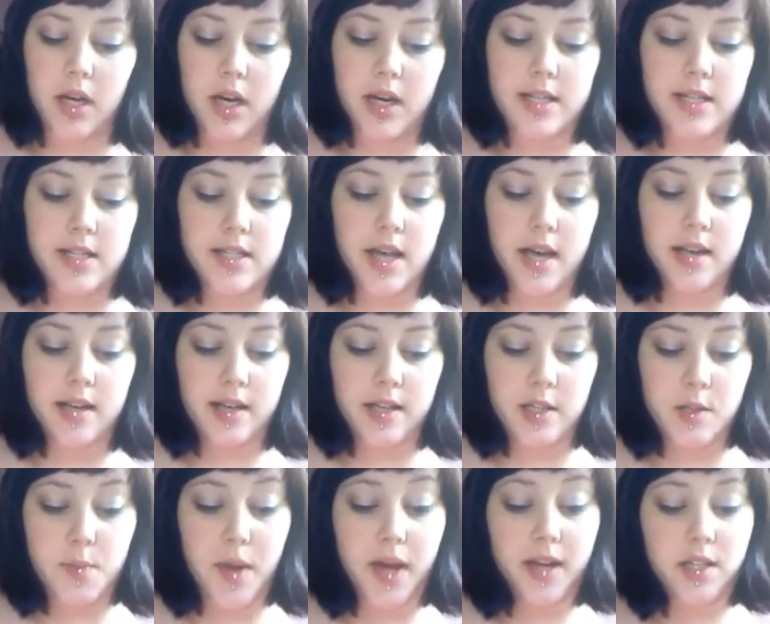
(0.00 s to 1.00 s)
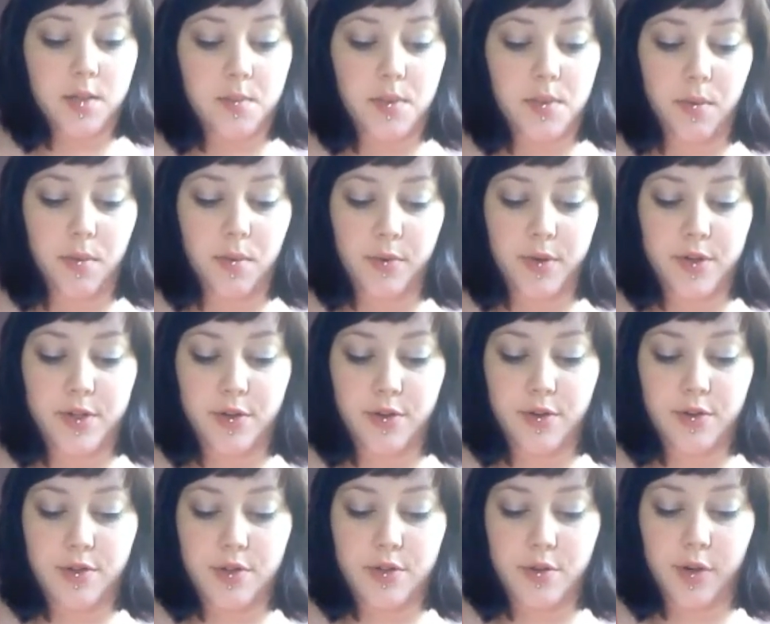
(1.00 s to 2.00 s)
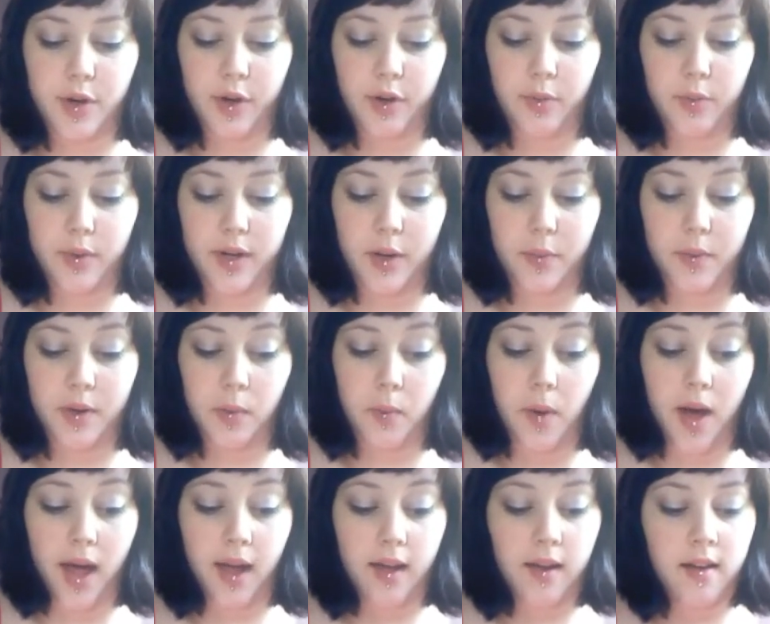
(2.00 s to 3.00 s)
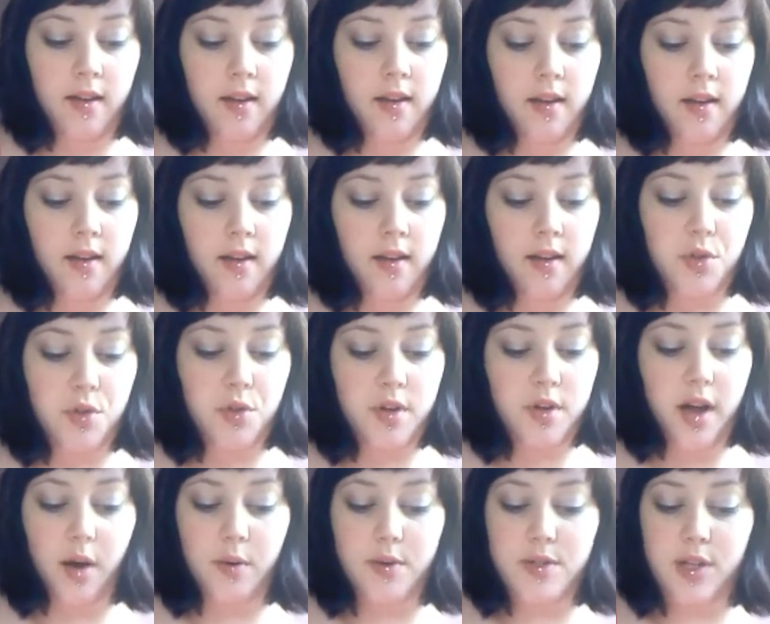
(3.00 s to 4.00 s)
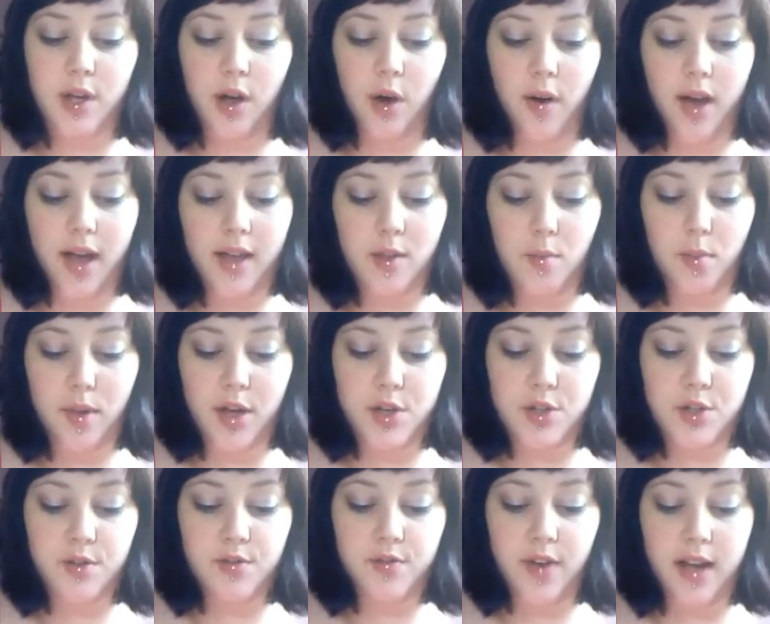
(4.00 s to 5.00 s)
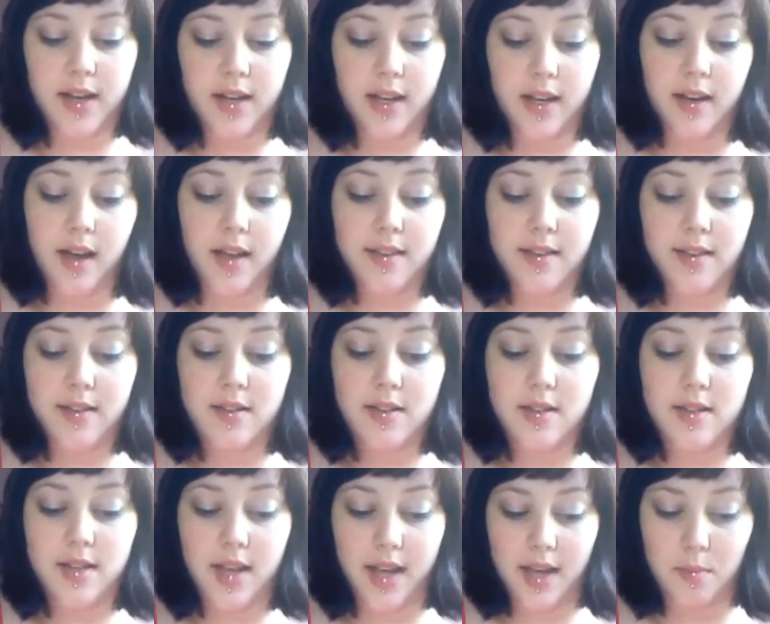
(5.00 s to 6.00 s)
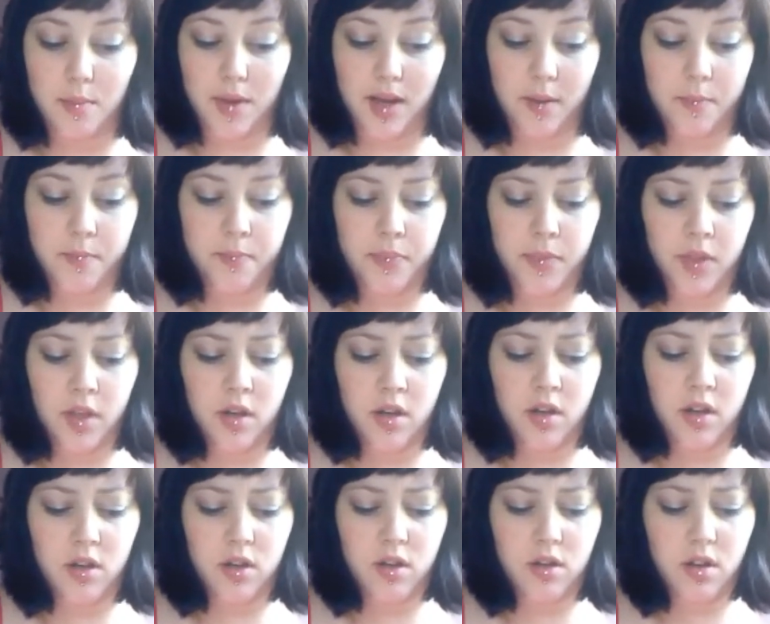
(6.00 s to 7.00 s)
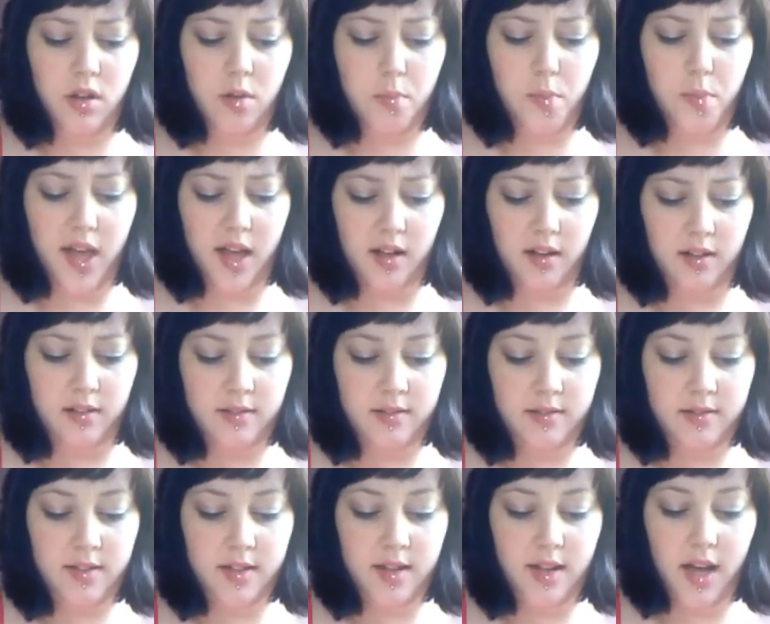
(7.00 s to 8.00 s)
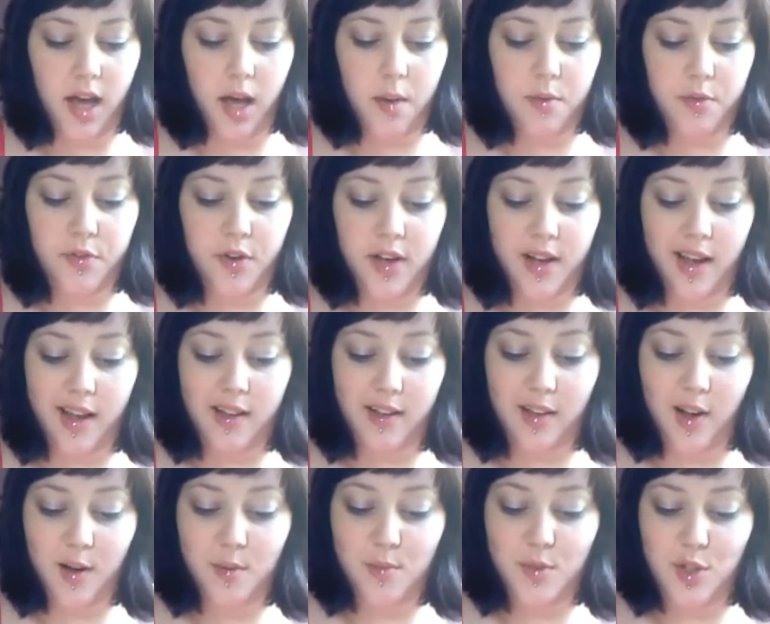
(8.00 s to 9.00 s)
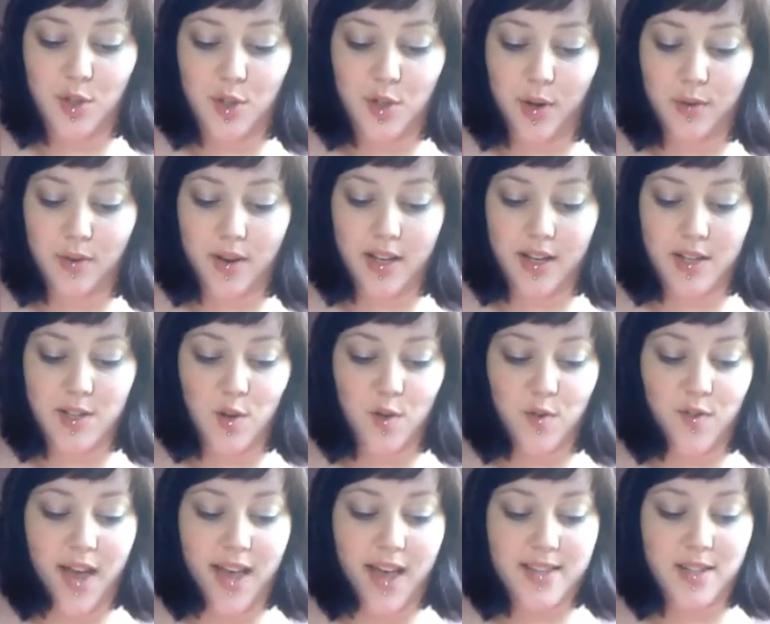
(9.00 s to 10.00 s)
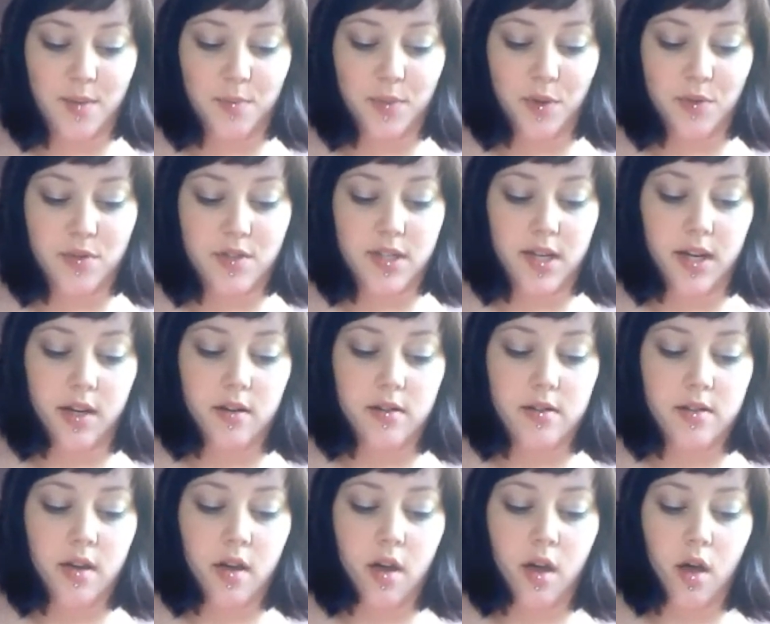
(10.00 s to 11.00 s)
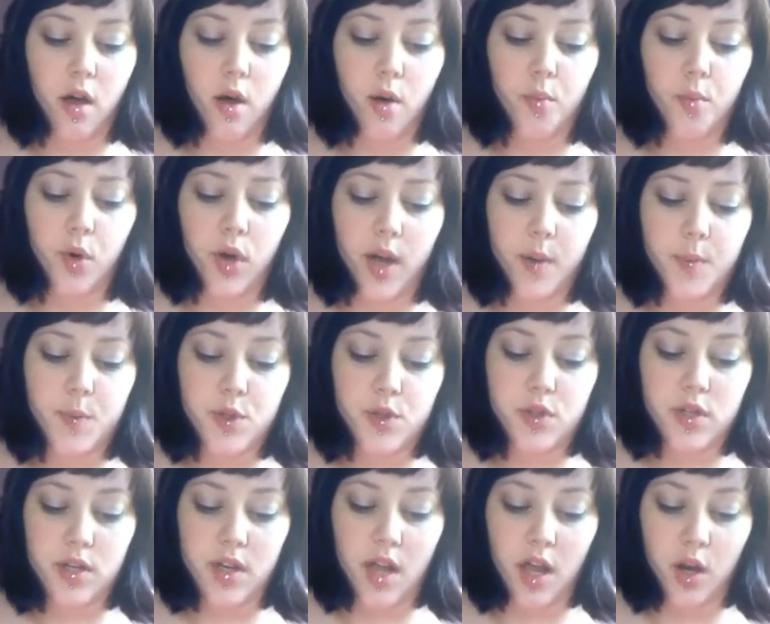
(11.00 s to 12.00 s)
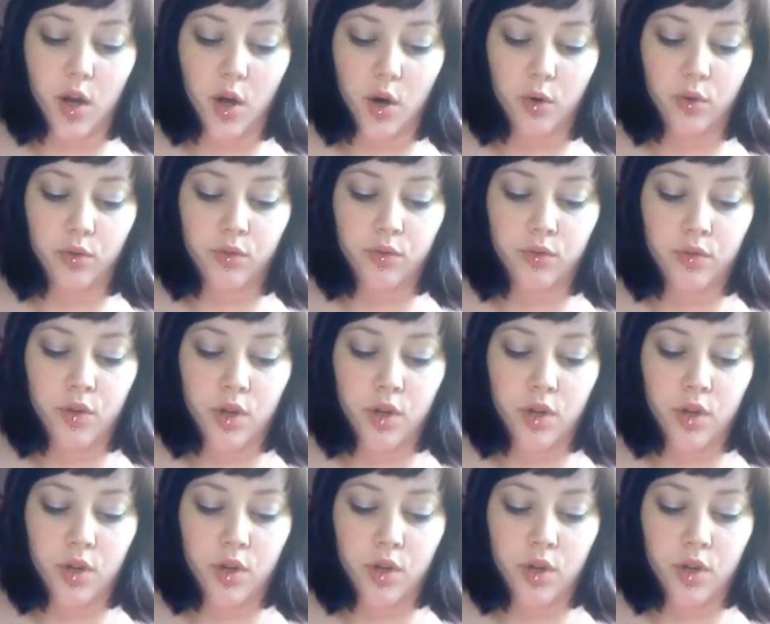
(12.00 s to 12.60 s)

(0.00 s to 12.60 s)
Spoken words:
"I did not expect to be able to return sooner when I went away, but 3 hours ago I had the pleasure of finding nothing to detain me. You look pale. I am afraid I alarmed you by running so fast up those stairs. Perhaps you did not know...